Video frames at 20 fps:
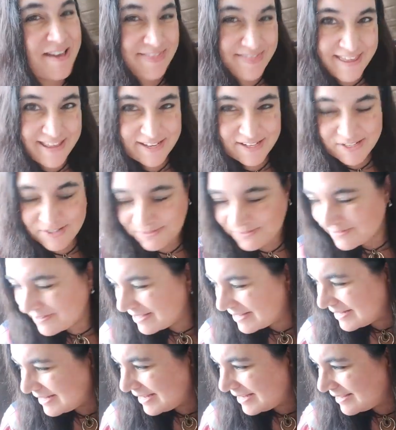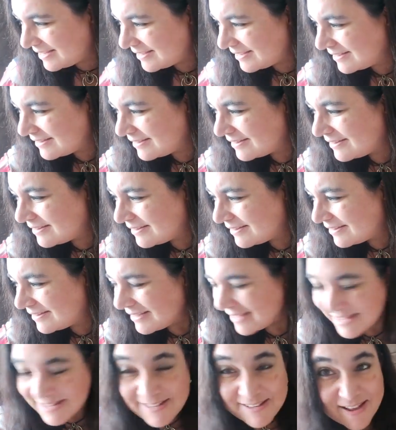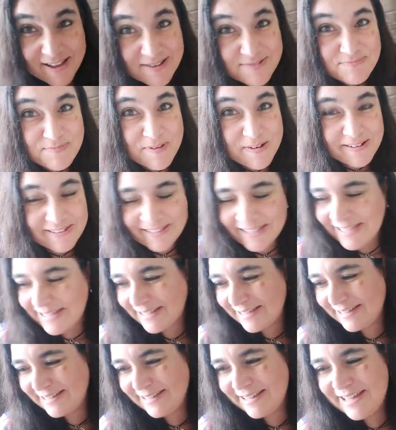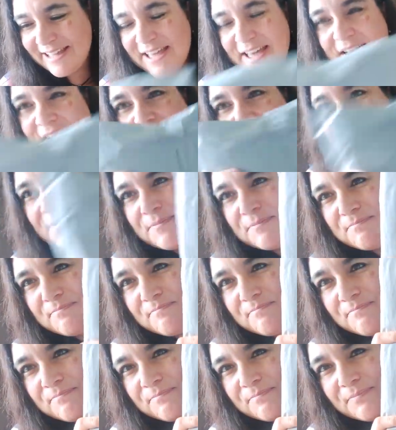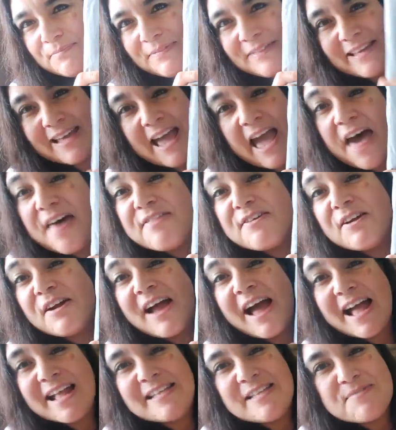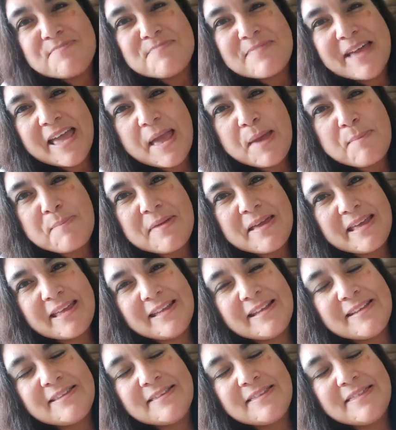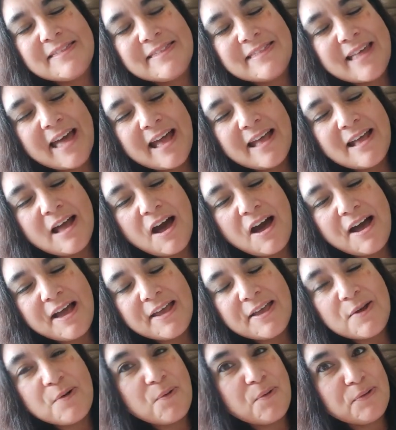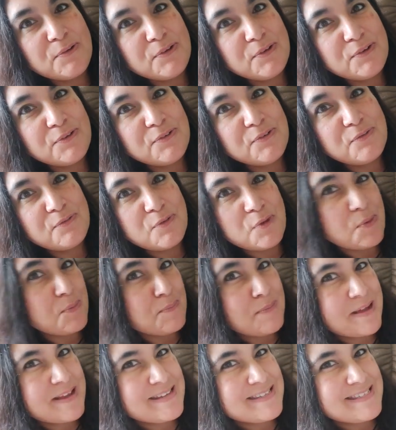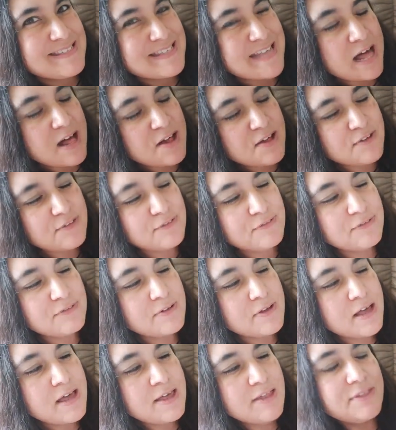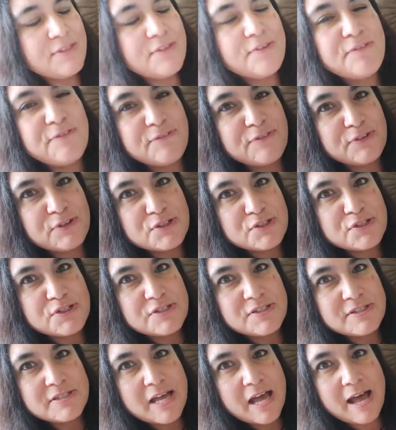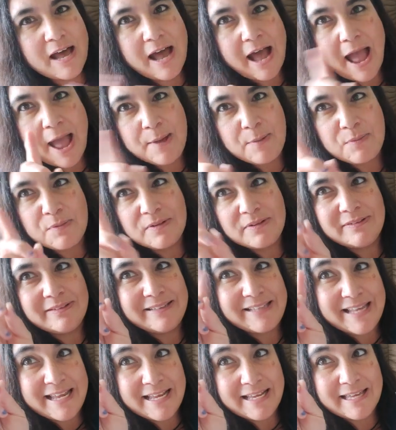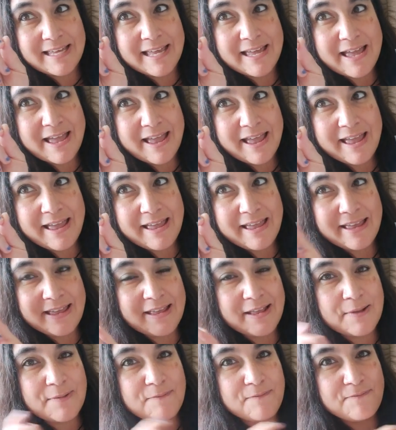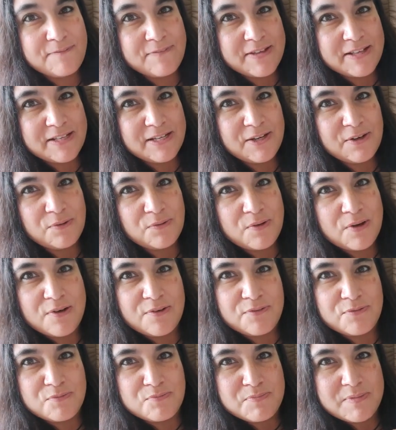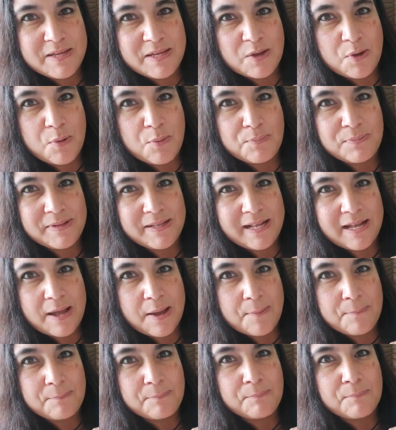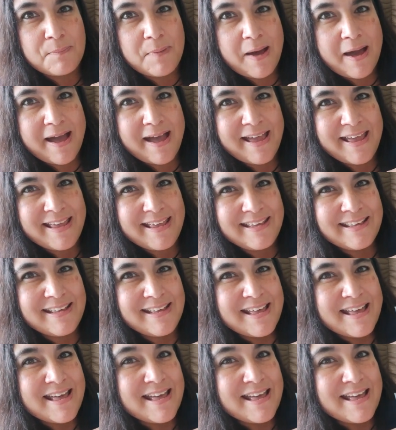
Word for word: I think you're ready. And I'm ready. The other item came in that I ordered for myself. The first, I will link a video of me opening up my